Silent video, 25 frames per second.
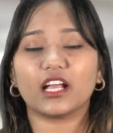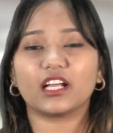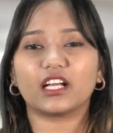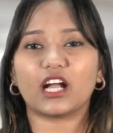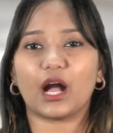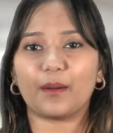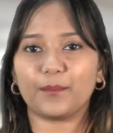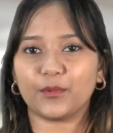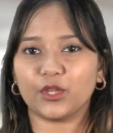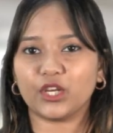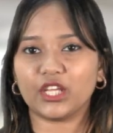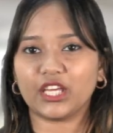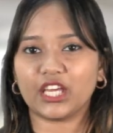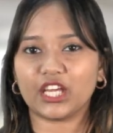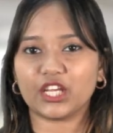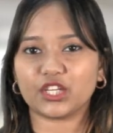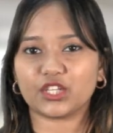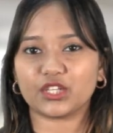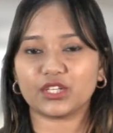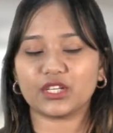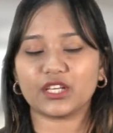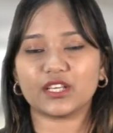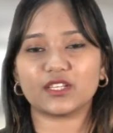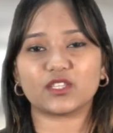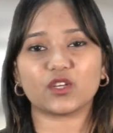
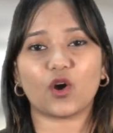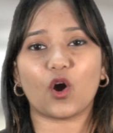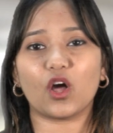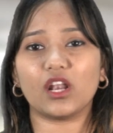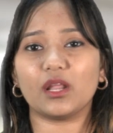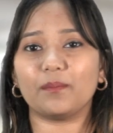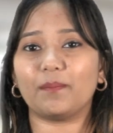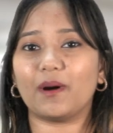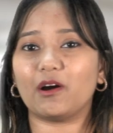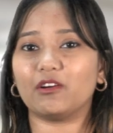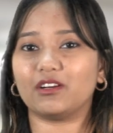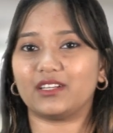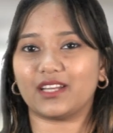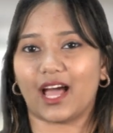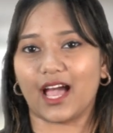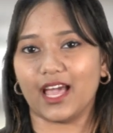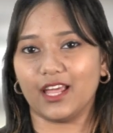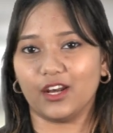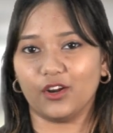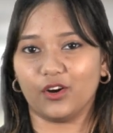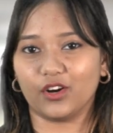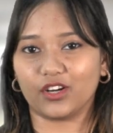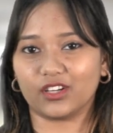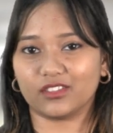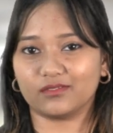Communication is all about
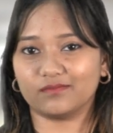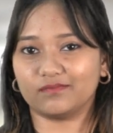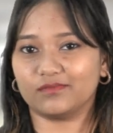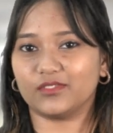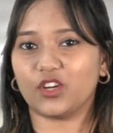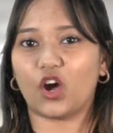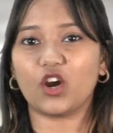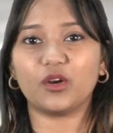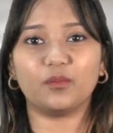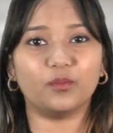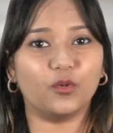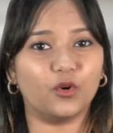dialogue, not